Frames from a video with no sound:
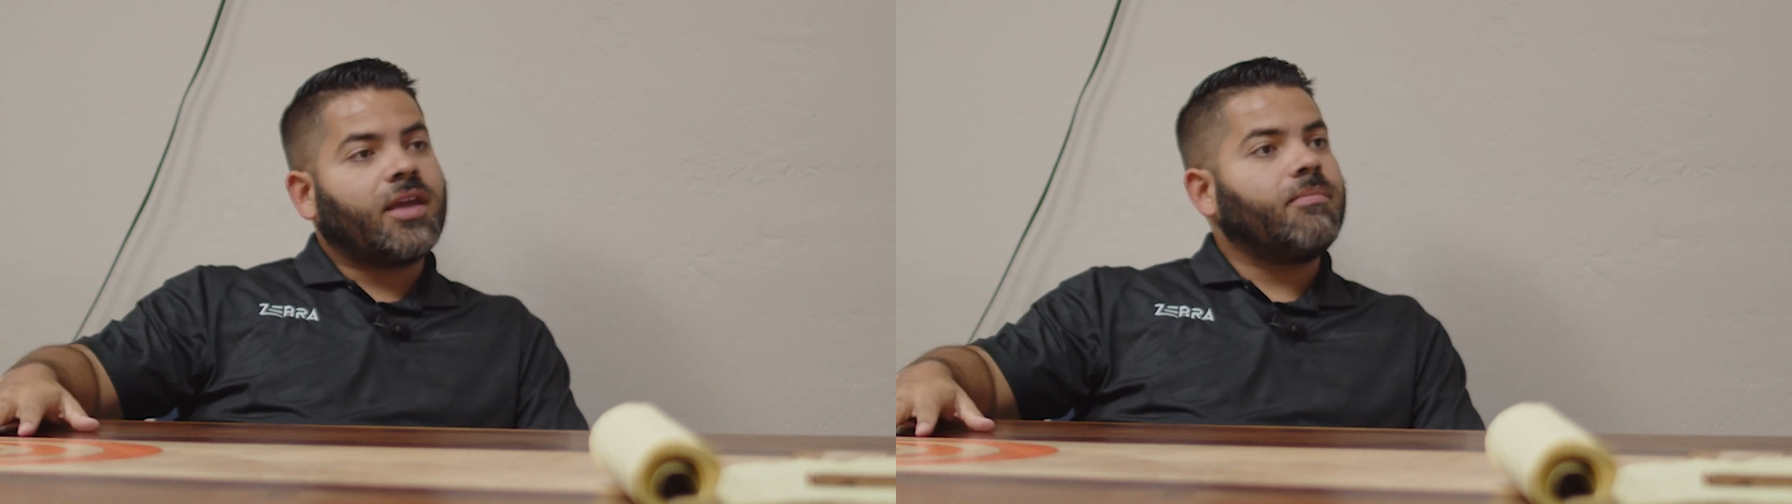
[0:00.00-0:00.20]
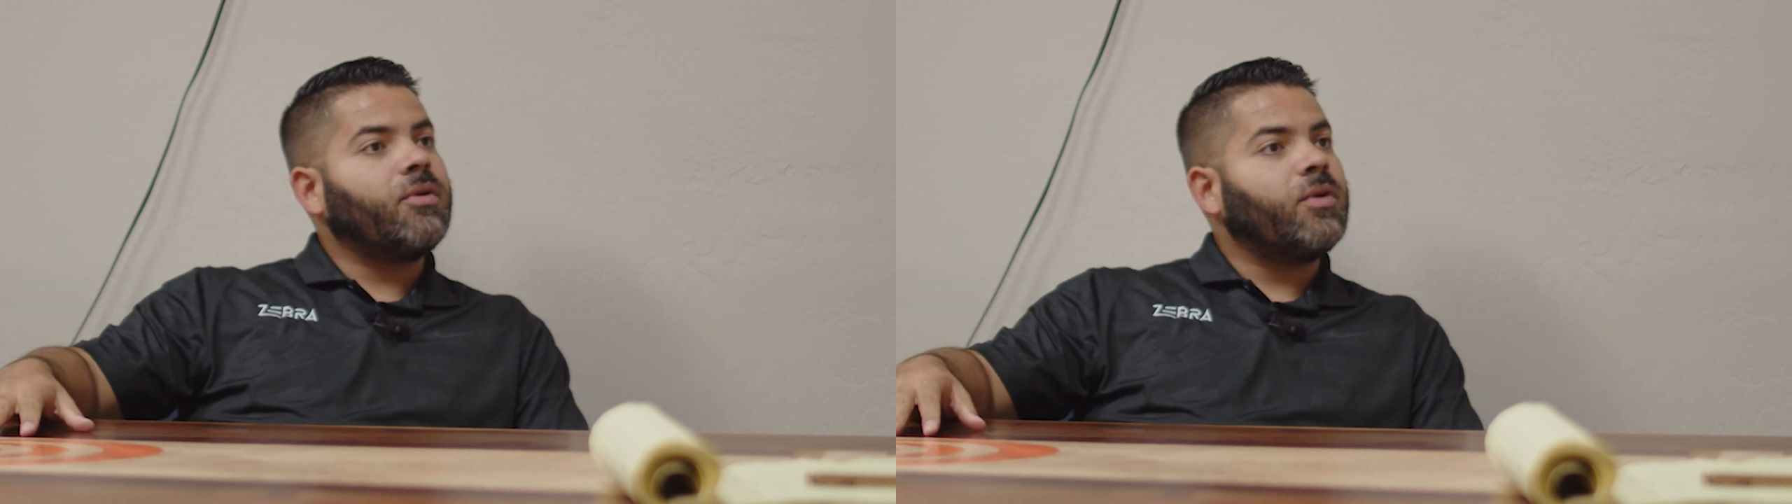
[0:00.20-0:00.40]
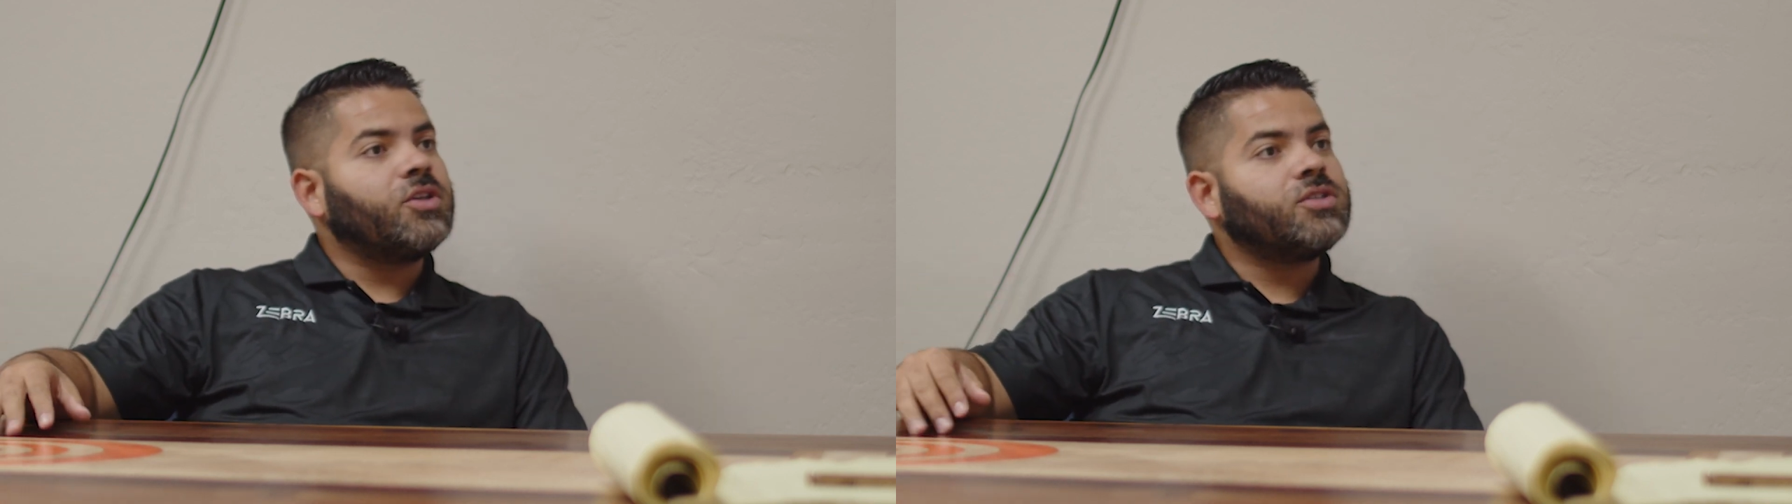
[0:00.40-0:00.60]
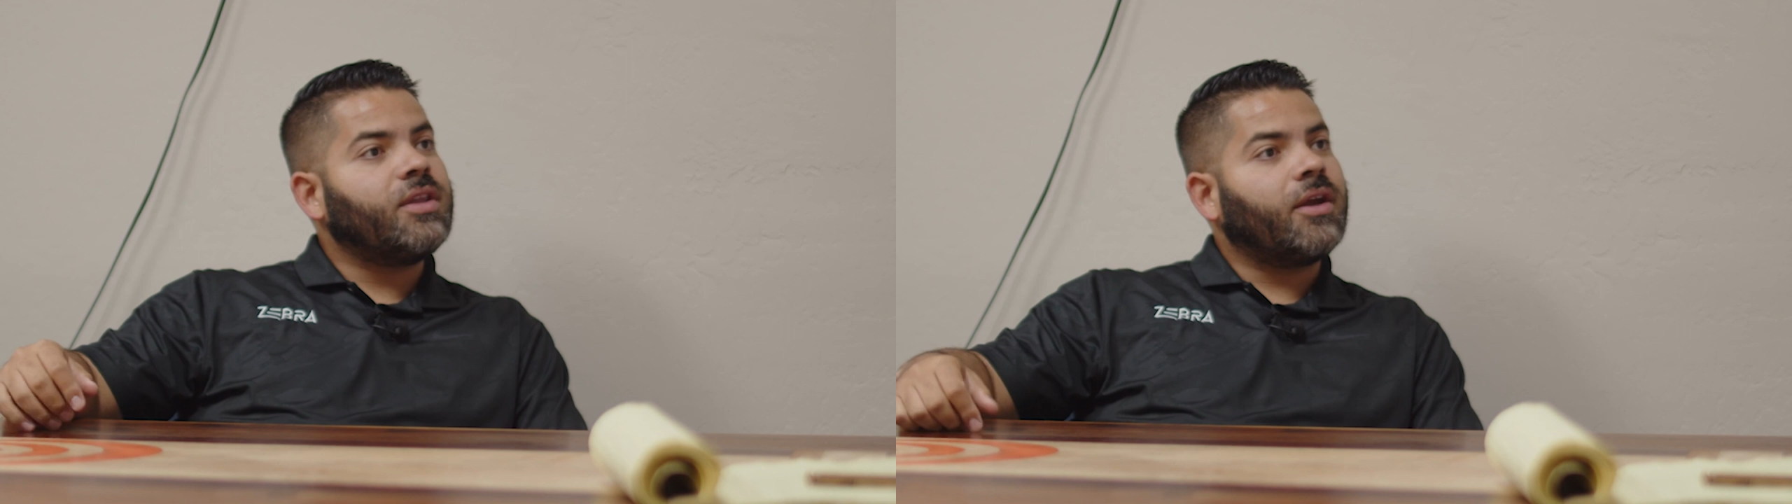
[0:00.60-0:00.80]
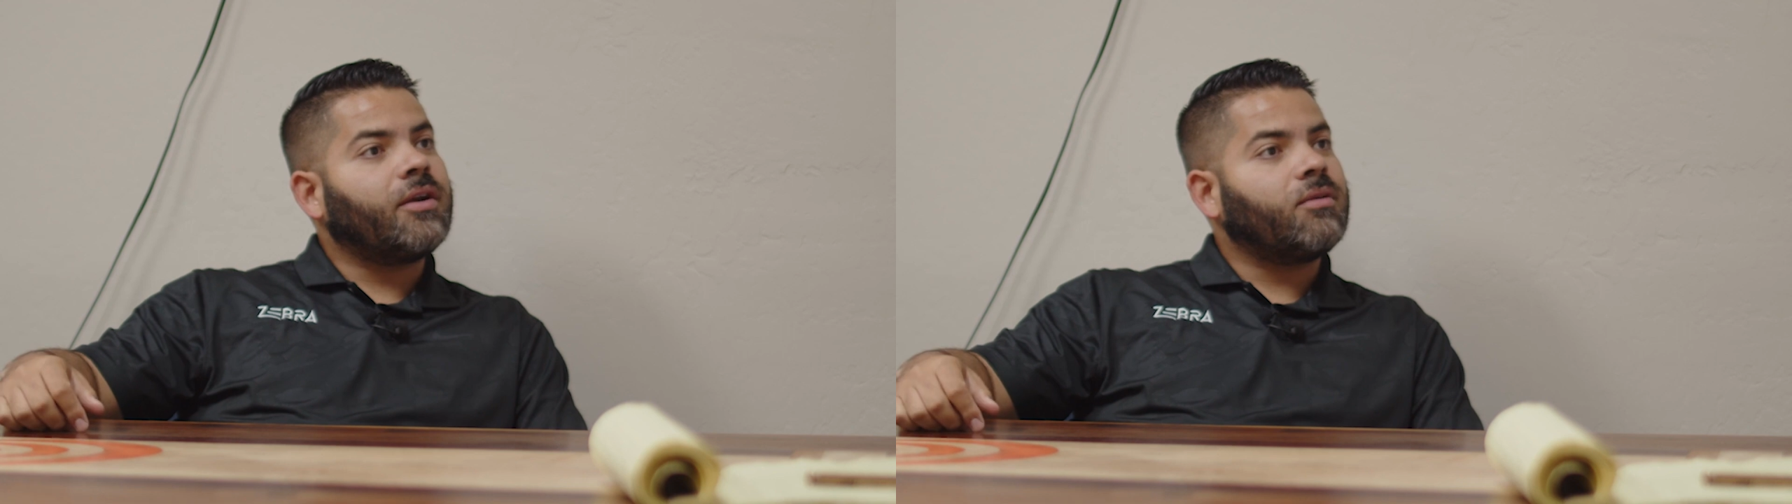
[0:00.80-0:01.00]
can be reached
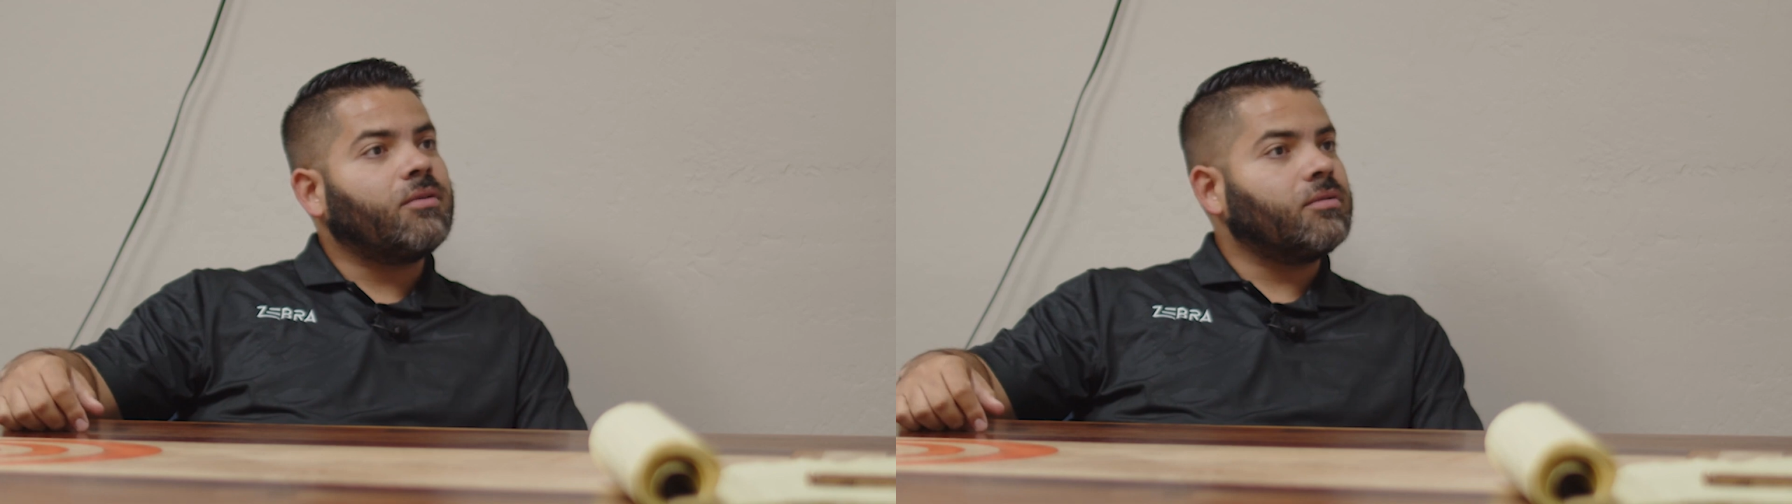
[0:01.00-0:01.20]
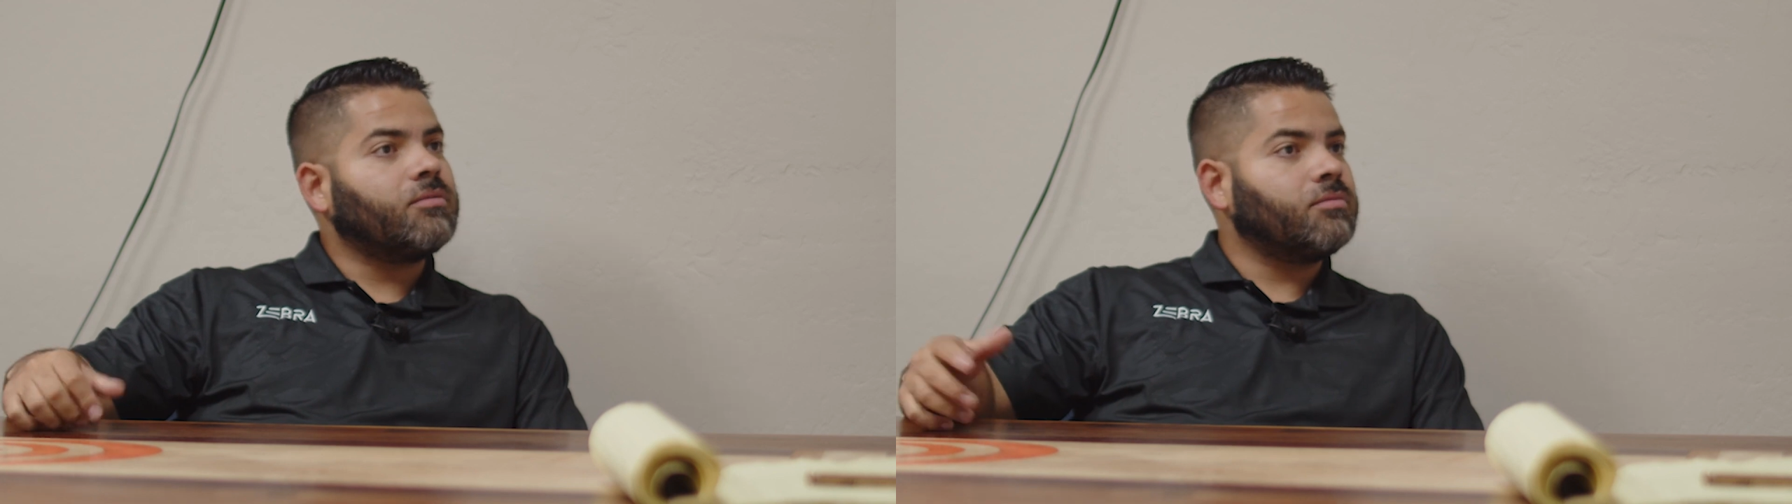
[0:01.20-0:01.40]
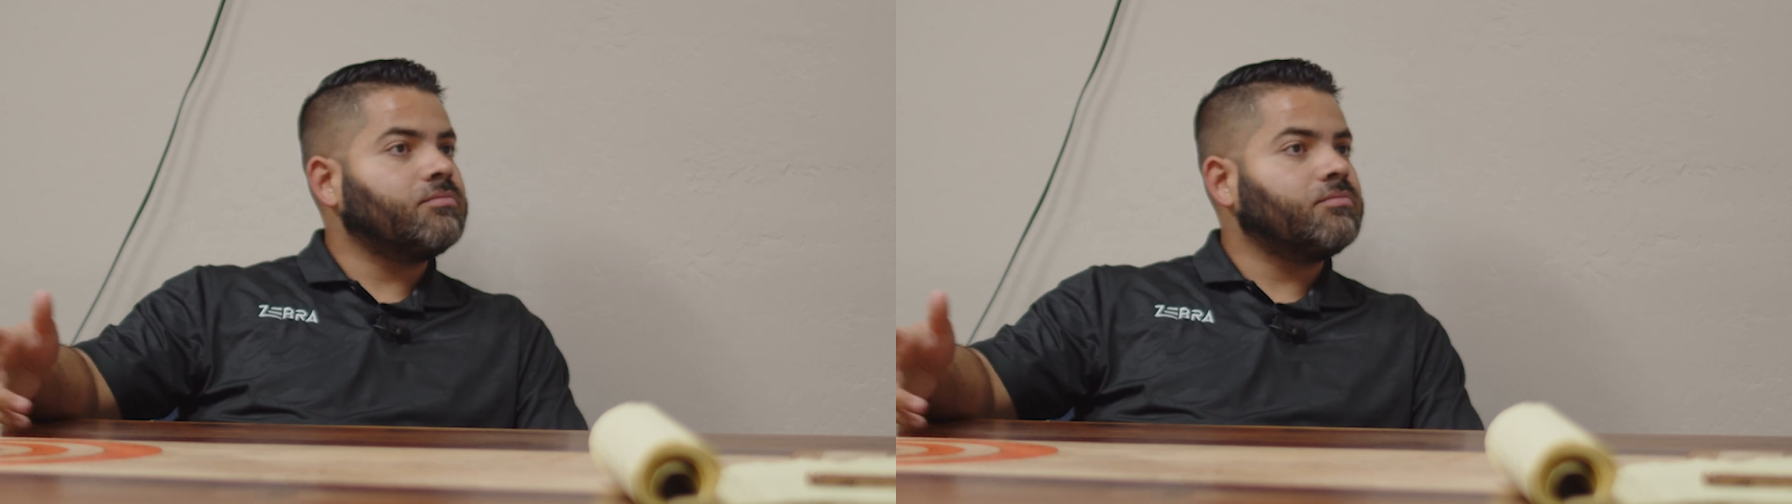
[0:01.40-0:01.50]
there or